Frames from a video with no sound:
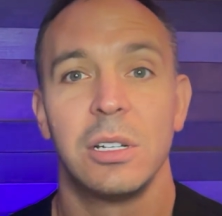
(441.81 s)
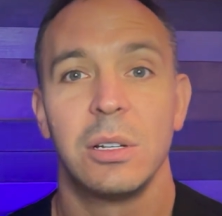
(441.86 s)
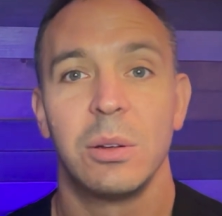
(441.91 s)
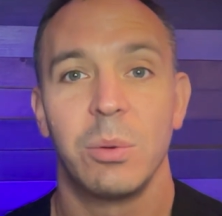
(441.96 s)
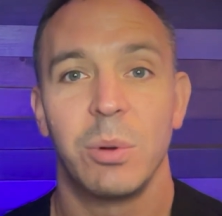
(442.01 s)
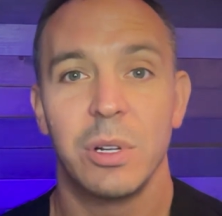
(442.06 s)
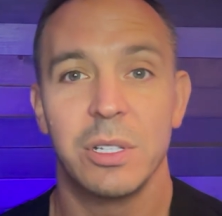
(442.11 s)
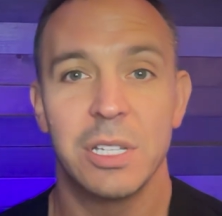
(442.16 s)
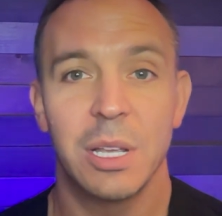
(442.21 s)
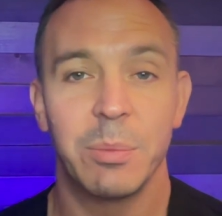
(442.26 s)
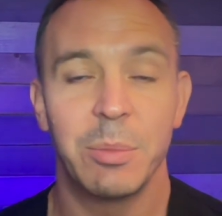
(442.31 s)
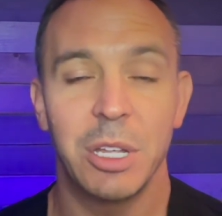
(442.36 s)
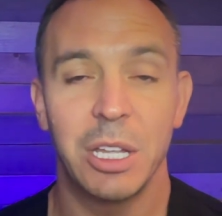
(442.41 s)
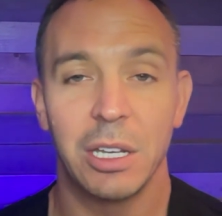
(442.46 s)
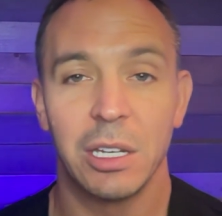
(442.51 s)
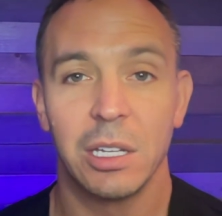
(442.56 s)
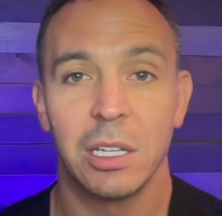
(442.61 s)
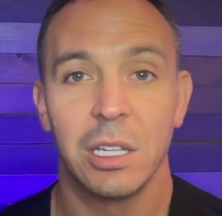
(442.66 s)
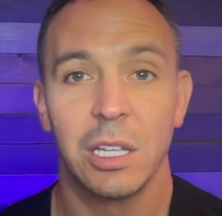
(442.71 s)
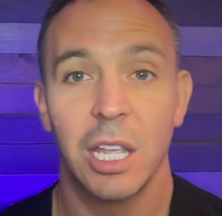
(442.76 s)
What does that mean?
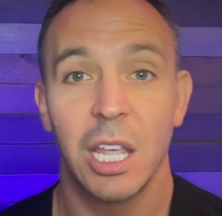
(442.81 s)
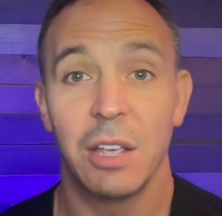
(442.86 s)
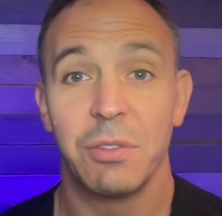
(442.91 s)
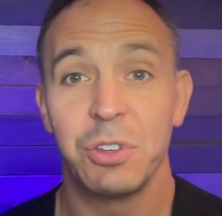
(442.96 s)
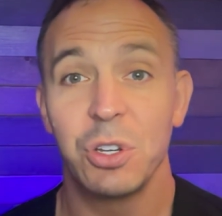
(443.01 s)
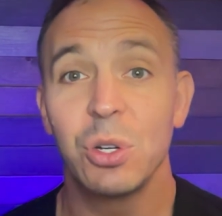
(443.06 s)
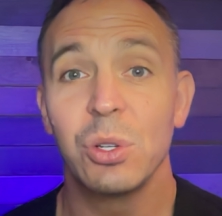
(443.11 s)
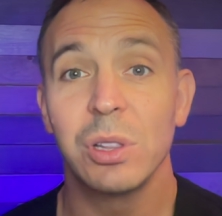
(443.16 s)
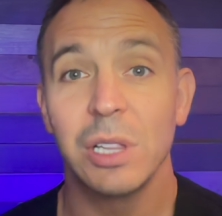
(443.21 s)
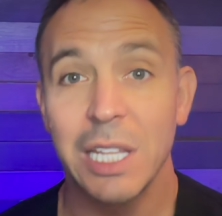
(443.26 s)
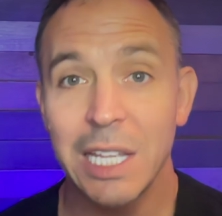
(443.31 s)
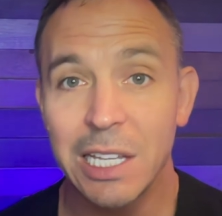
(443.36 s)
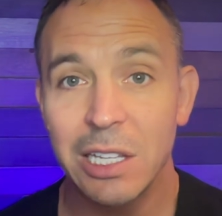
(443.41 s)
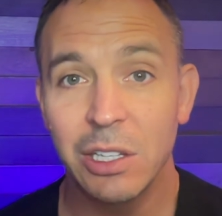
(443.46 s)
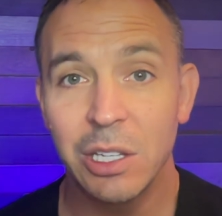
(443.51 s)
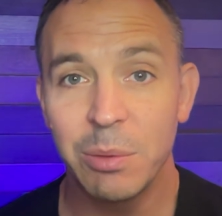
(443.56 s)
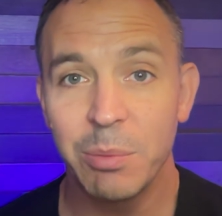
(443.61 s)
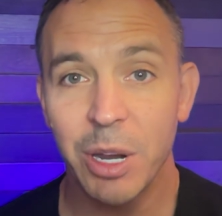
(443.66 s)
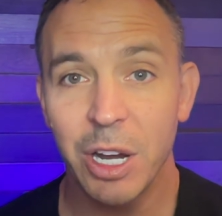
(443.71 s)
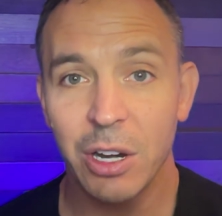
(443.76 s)
If you're
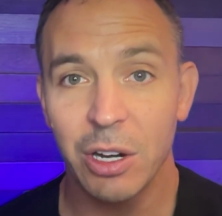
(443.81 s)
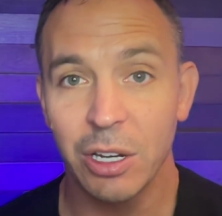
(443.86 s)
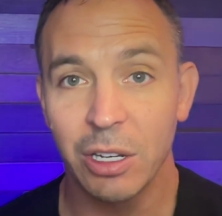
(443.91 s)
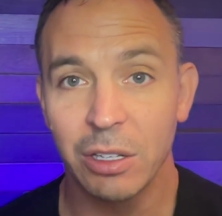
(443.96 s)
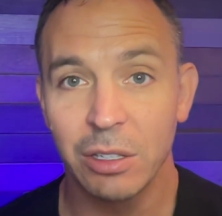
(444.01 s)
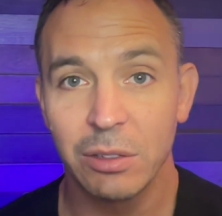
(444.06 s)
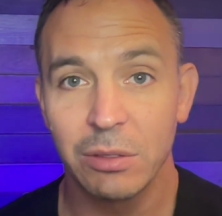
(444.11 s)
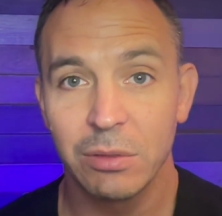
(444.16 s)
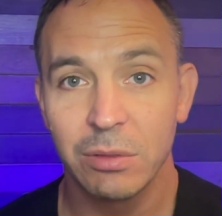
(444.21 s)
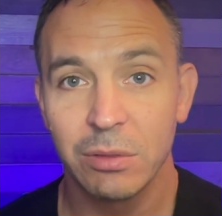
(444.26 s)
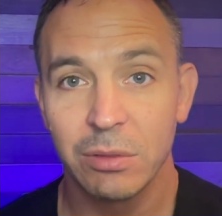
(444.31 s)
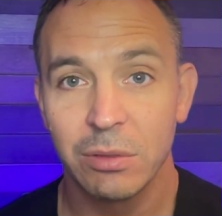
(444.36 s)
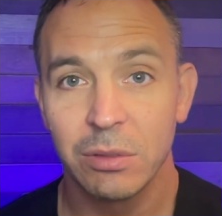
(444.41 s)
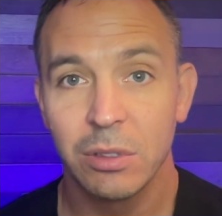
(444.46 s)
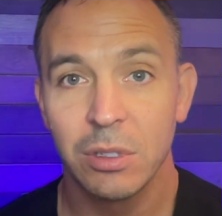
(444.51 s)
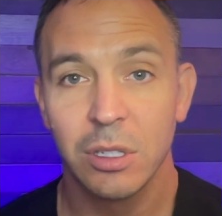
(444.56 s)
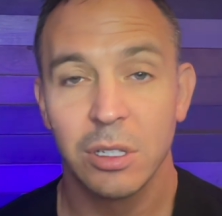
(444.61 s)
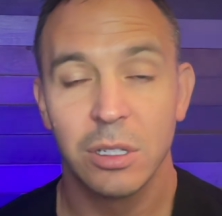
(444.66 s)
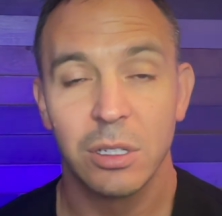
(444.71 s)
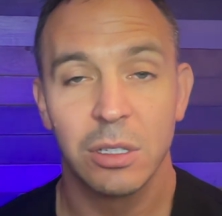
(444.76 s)
legally married,
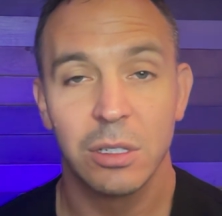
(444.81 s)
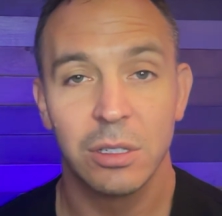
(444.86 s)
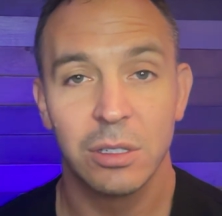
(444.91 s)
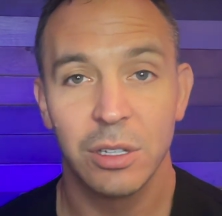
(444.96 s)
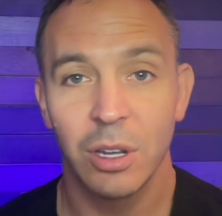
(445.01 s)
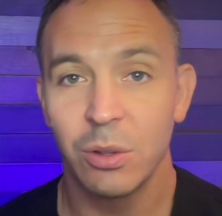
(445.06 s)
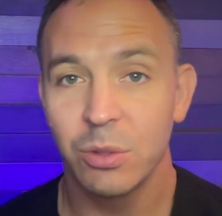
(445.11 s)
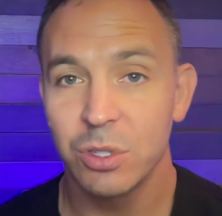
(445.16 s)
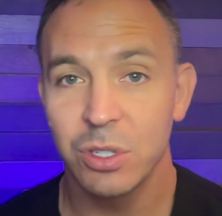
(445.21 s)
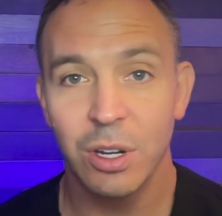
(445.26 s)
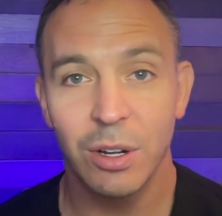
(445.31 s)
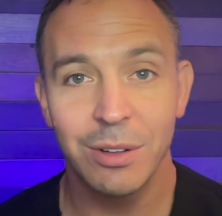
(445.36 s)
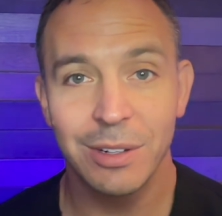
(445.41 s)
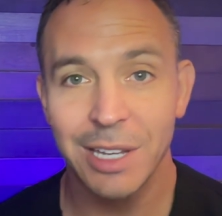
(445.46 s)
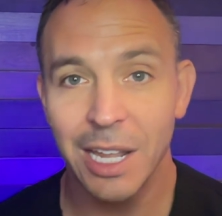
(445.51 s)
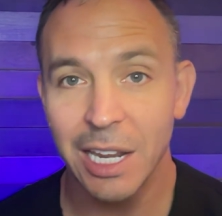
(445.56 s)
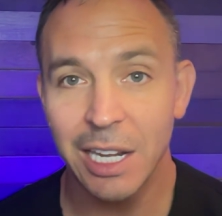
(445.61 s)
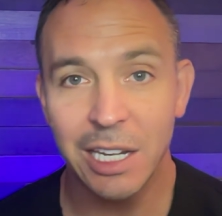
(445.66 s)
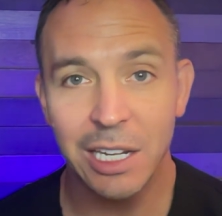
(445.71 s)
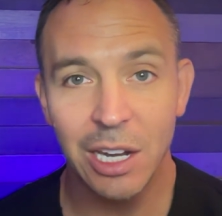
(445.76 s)
don't start
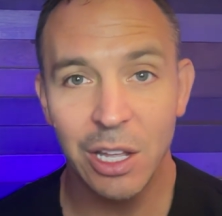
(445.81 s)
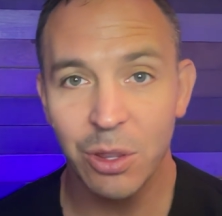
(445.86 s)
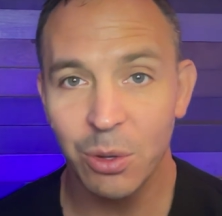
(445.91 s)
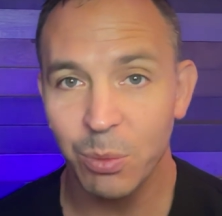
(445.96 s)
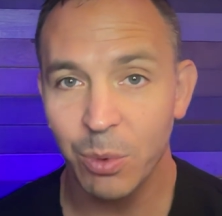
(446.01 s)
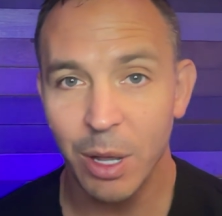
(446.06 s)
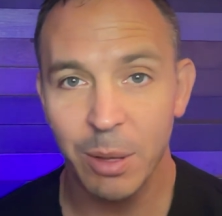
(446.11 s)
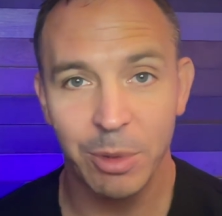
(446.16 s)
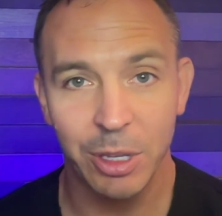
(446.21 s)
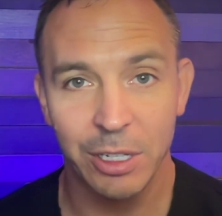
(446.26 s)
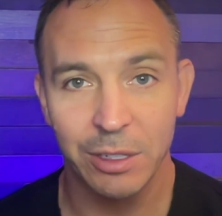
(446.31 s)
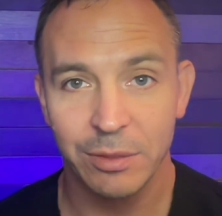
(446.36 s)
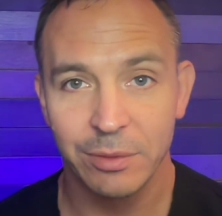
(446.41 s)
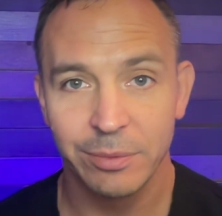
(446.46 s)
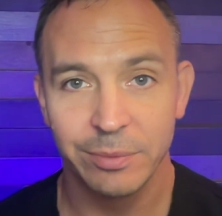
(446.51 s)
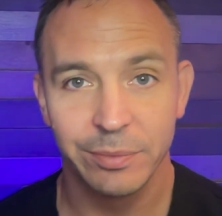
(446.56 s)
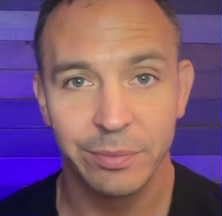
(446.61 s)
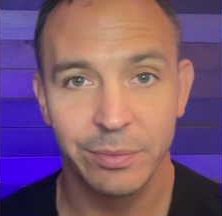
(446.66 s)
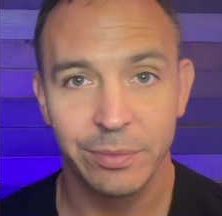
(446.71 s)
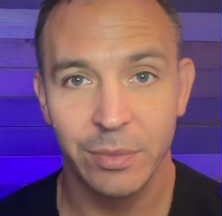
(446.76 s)
dating other women.
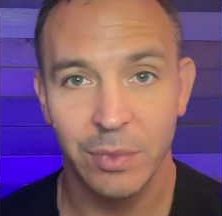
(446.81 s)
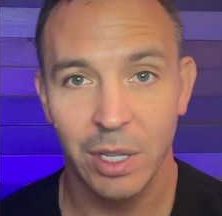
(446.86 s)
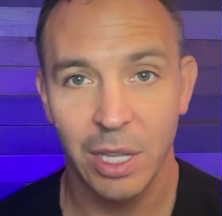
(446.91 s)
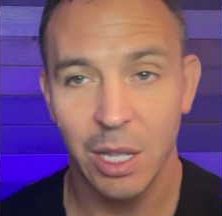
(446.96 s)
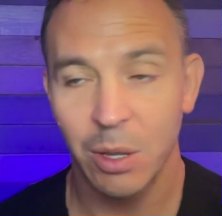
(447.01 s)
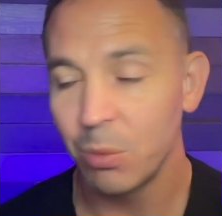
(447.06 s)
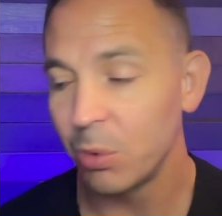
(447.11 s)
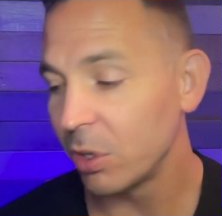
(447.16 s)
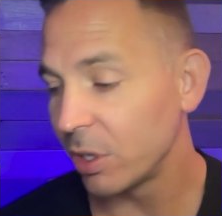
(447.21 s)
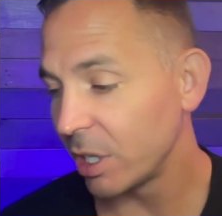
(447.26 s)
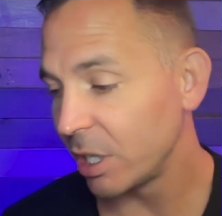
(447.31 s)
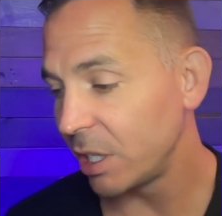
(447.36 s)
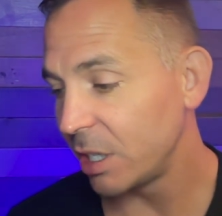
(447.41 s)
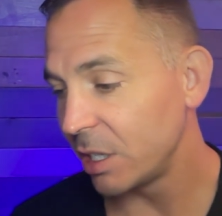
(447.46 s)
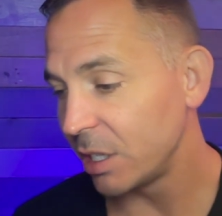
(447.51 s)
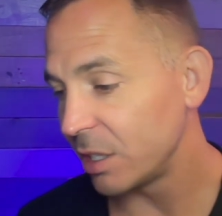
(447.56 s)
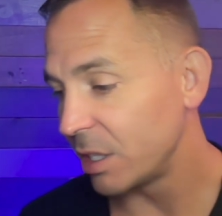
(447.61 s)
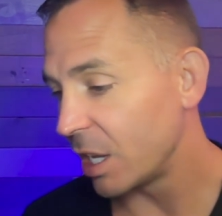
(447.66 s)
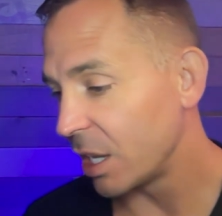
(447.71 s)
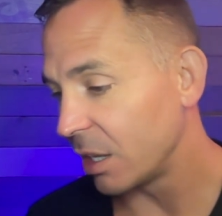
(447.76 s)
Okay, we'll get
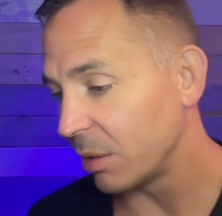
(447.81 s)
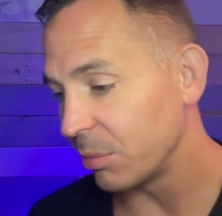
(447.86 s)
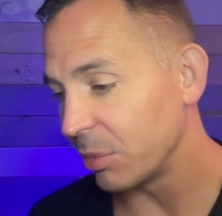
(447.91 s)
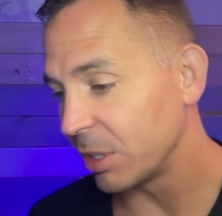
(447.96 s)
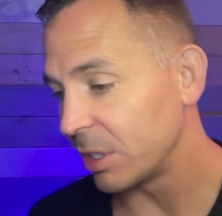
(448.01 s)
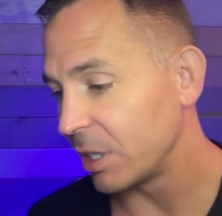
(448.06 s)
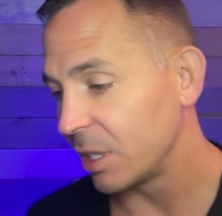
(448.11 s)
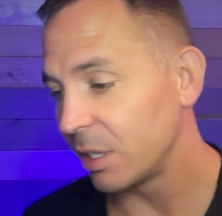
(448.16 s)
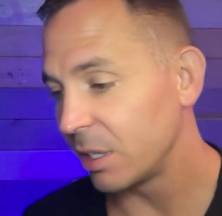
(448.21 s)
into dating, but